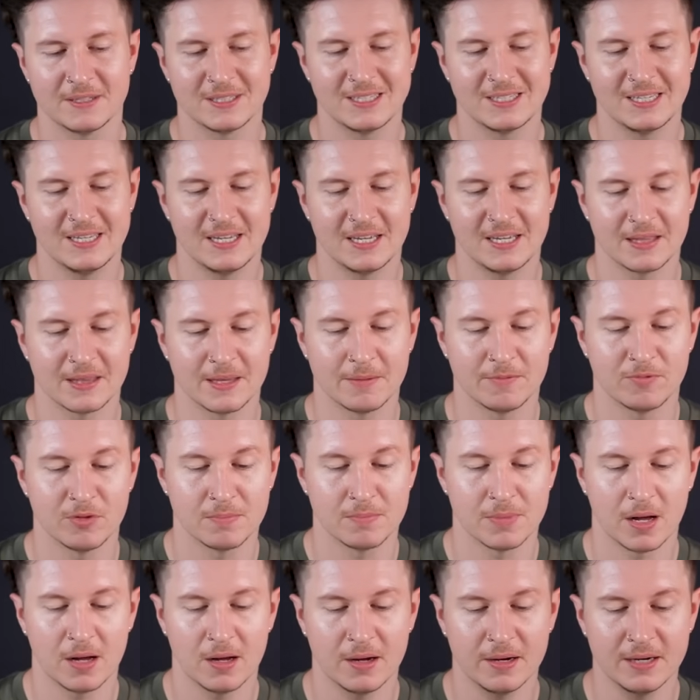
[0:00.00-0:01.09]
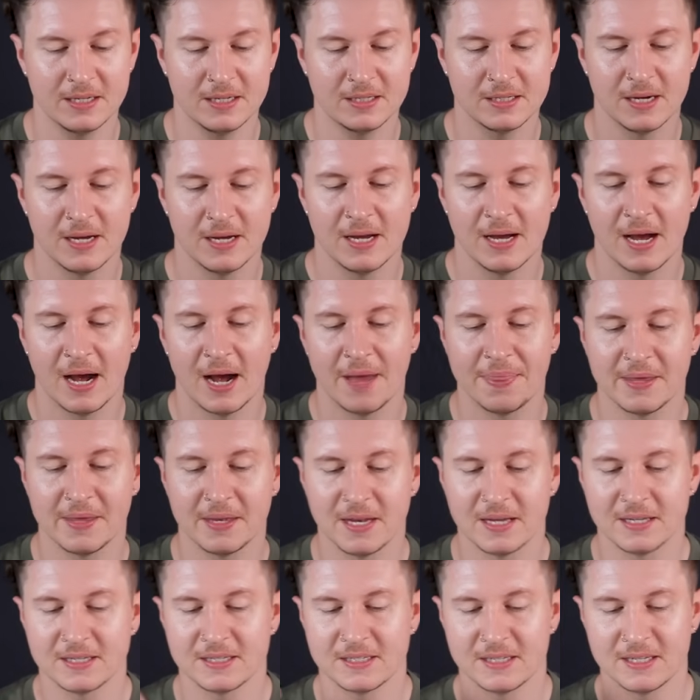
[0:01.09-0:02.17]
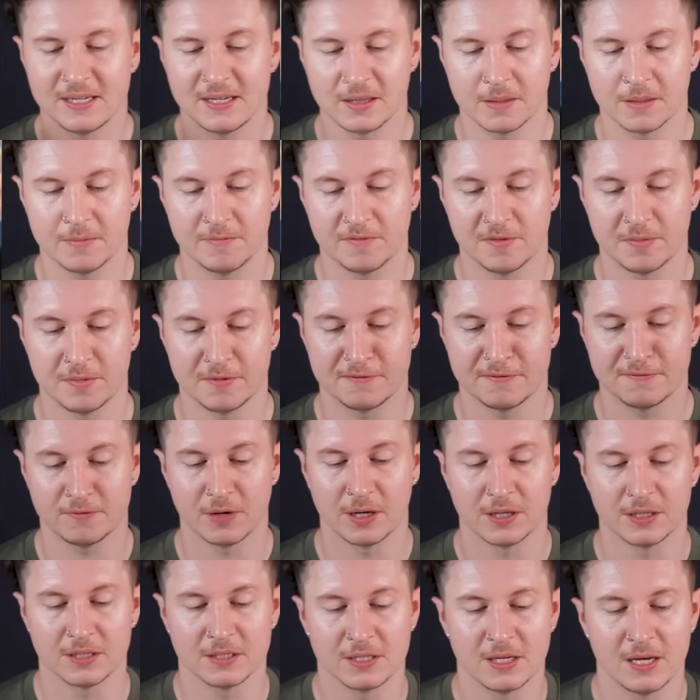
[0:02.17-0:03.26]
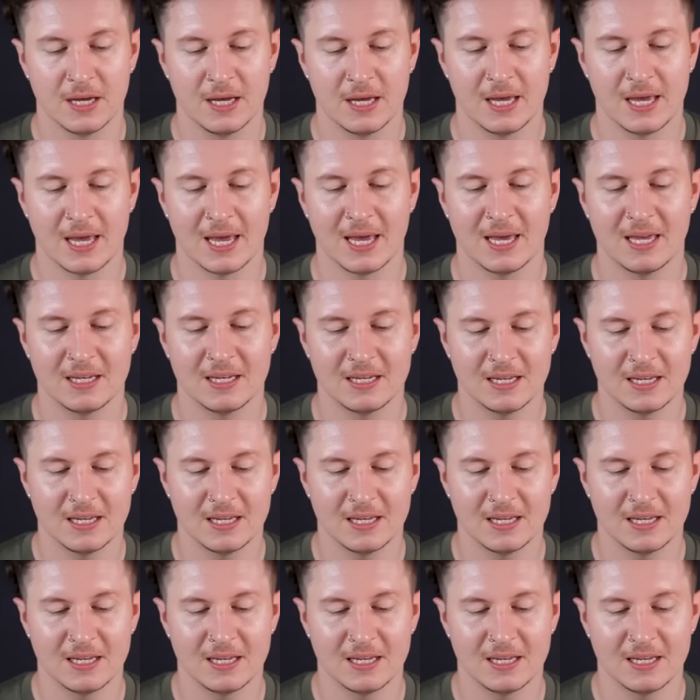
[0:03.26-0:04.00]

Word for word: seeing them from behind and then seeing them from the front. And